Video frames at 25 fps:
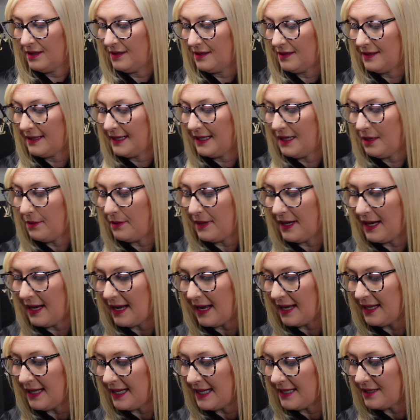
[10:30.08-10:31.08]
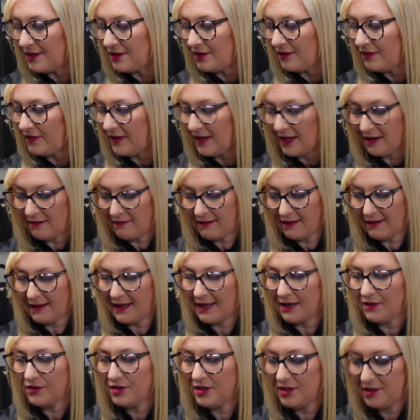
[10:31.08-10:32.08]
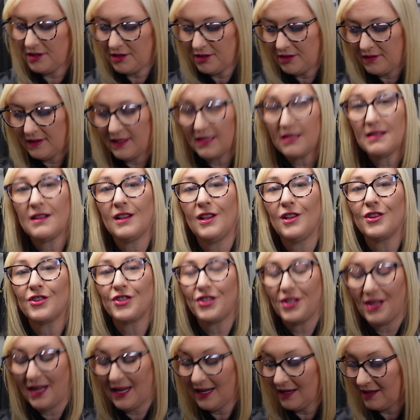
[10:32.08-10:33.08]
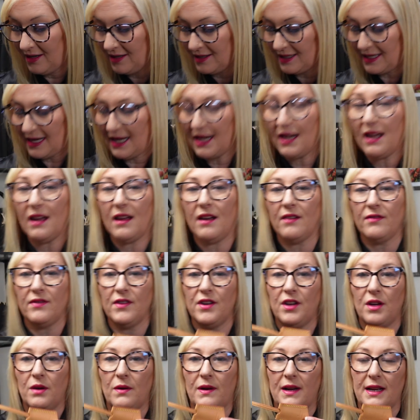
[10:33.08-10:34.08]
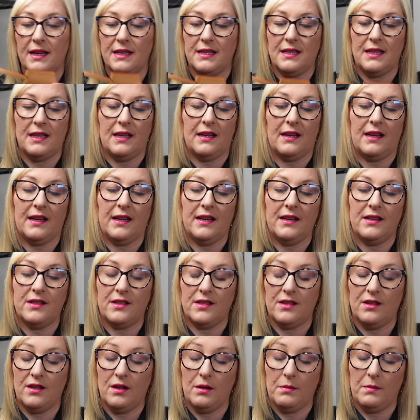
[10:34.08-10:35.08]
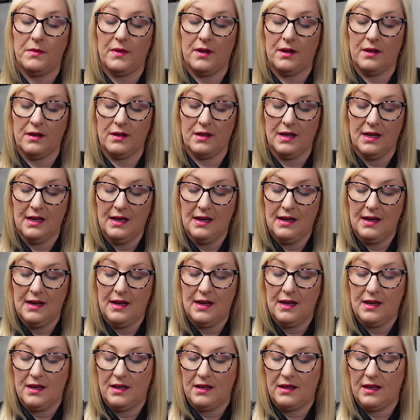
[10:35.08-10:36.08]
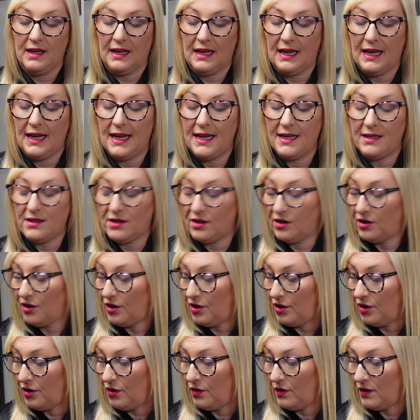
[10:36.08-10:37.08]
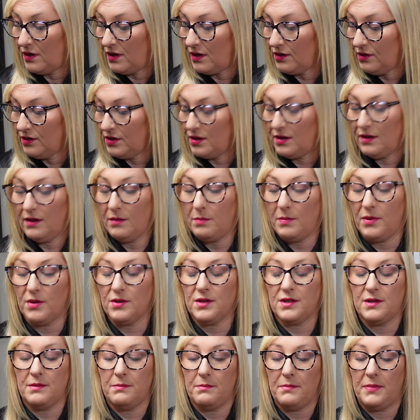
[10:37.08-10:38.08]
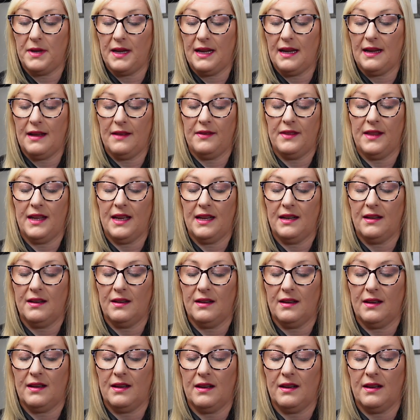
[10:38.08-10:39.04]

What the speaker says: Anyway, I need to figure out how to do this clochette because I have no idea. I assume that the keys go onto the bottom bit and then